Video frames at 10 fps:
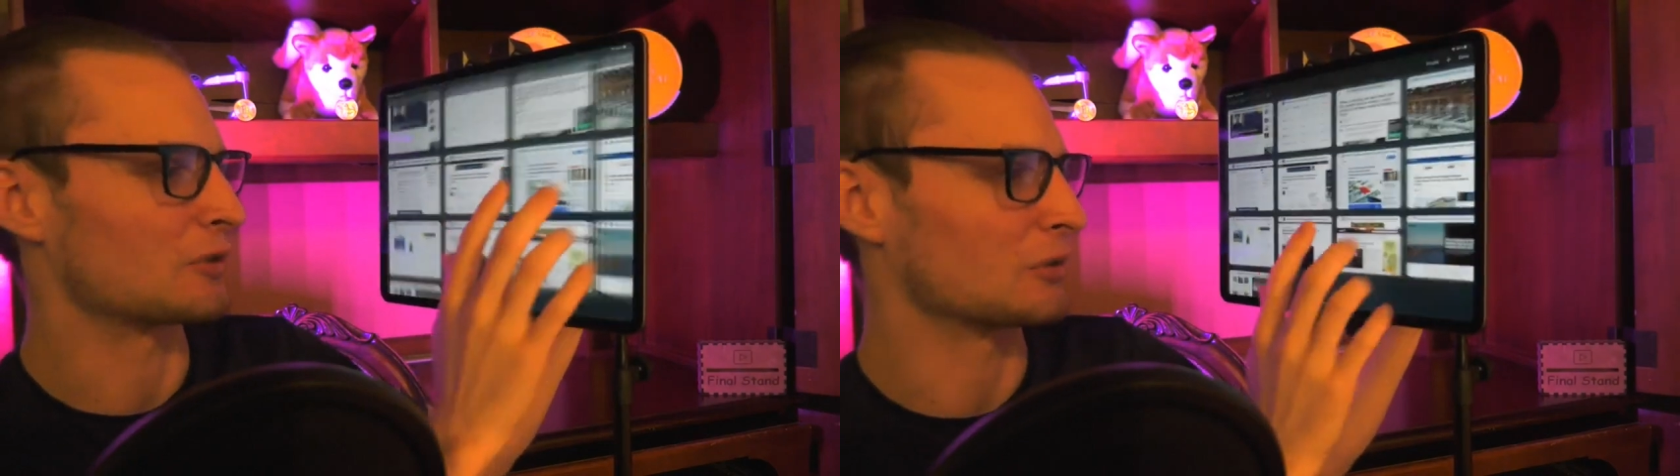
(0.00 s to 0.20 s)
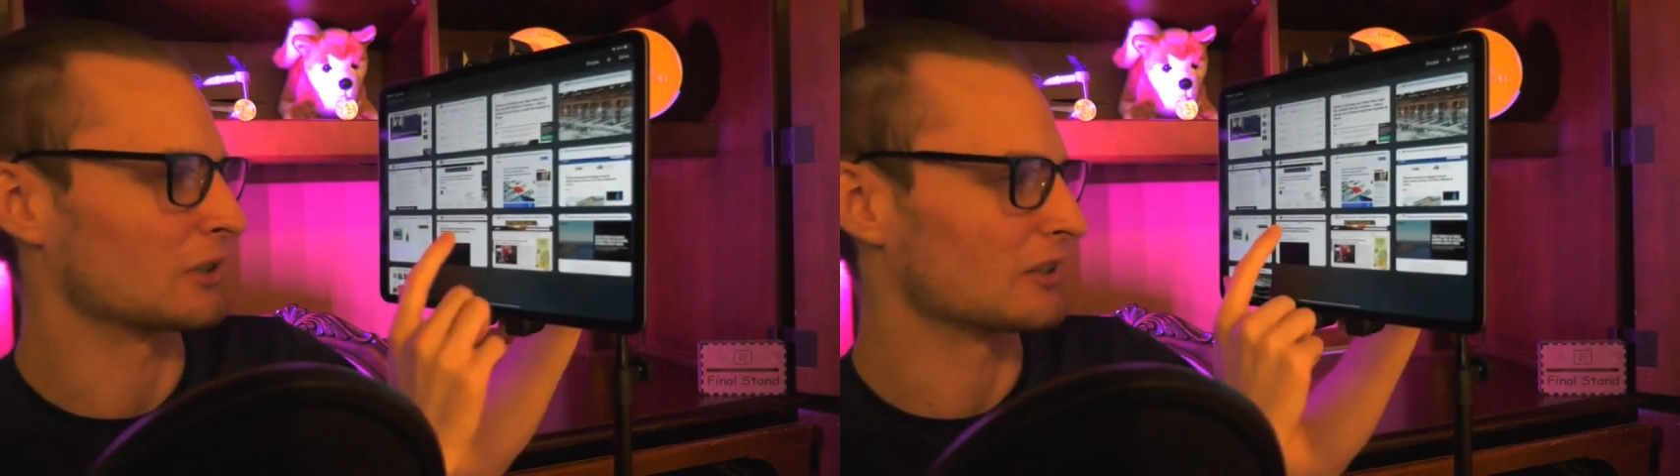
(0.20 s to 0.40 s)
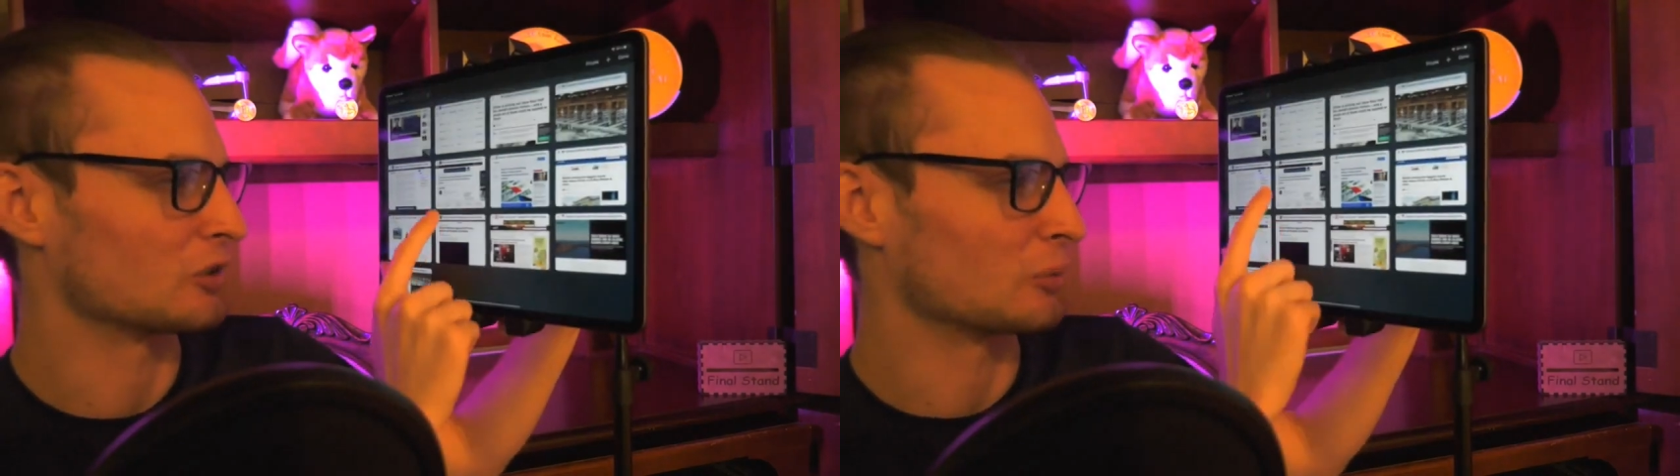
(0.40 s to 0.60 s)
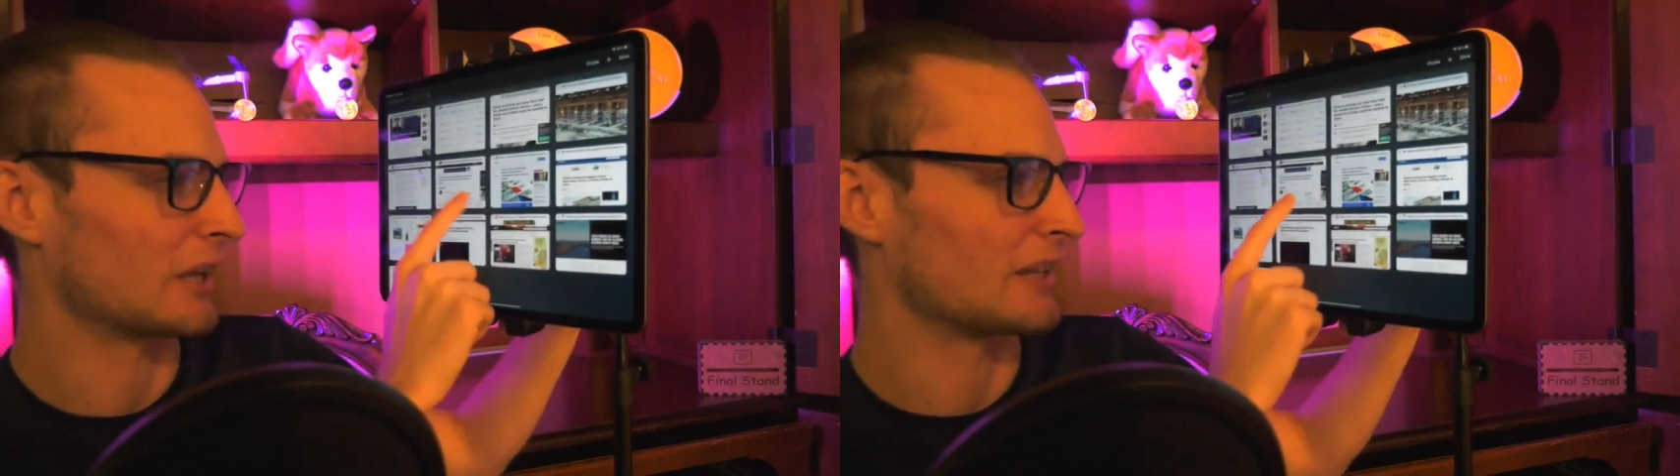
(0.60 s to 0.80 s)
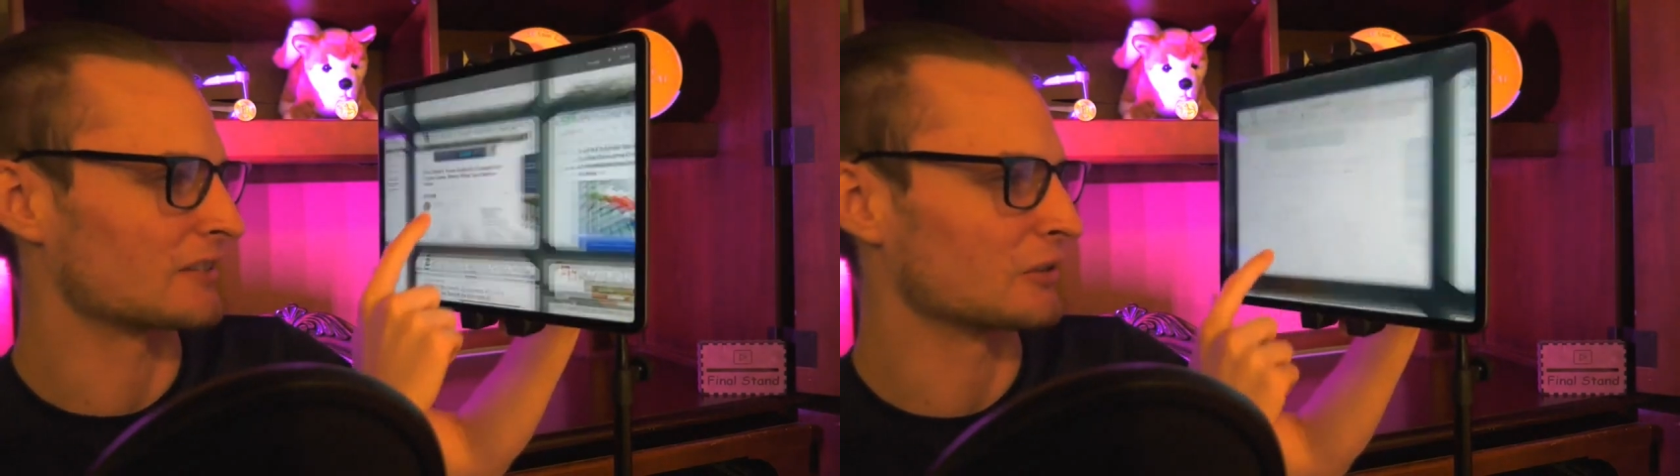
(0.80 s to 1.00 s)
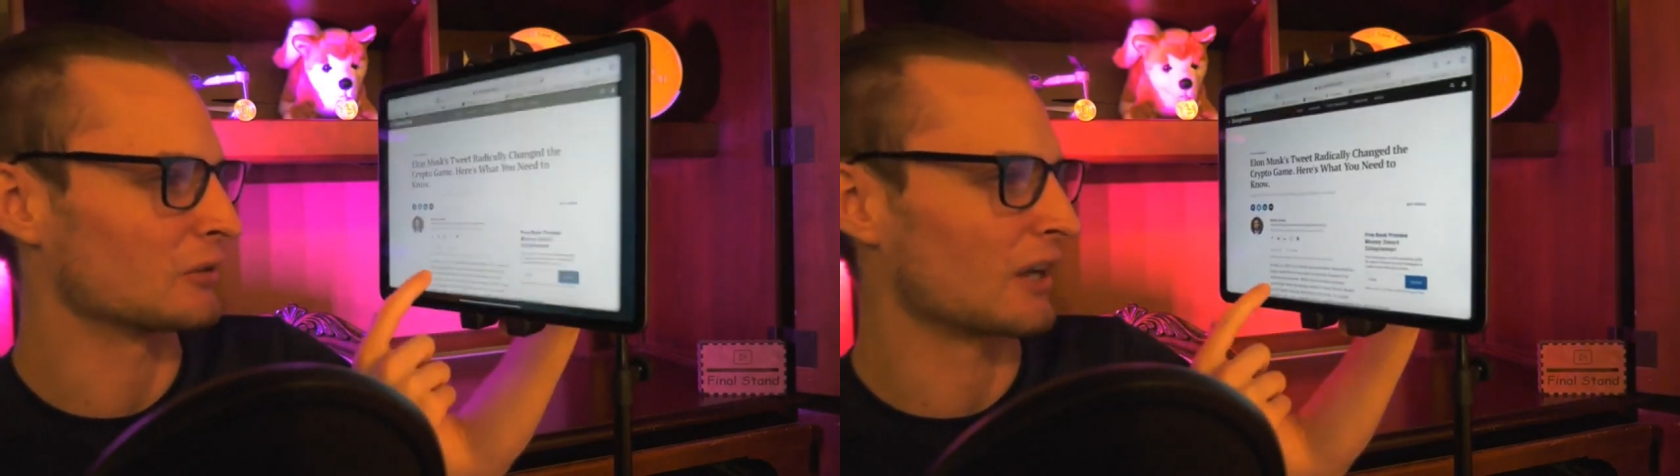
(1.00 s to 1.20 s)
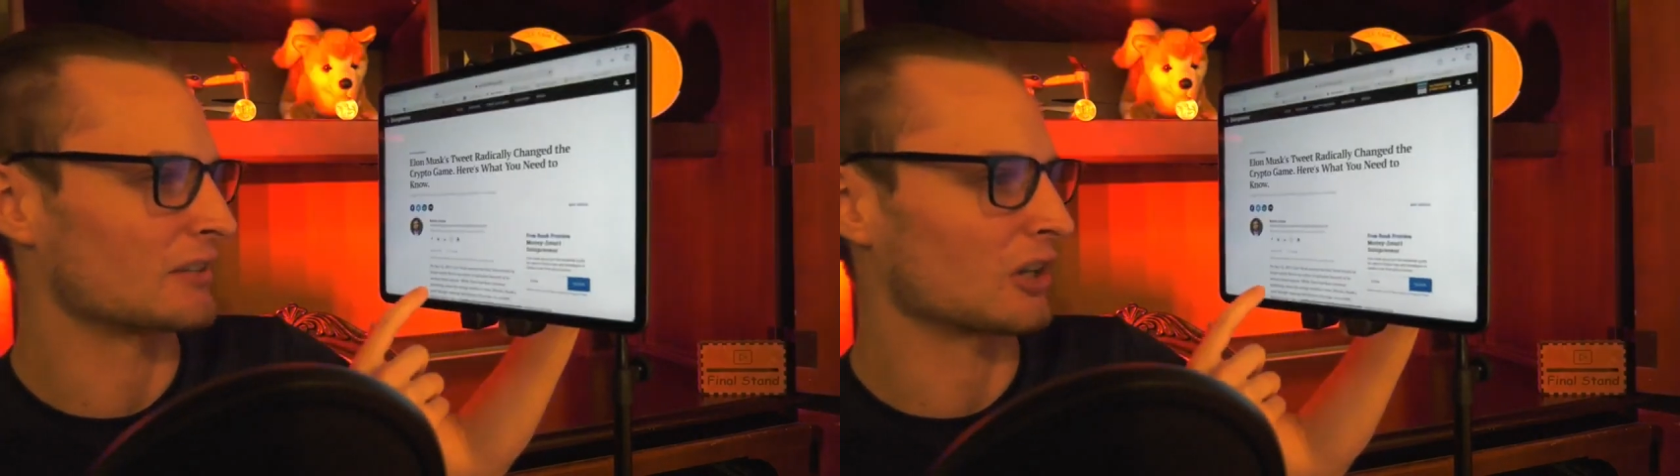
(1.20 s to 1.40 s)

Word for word: soon. He has no plans to do that.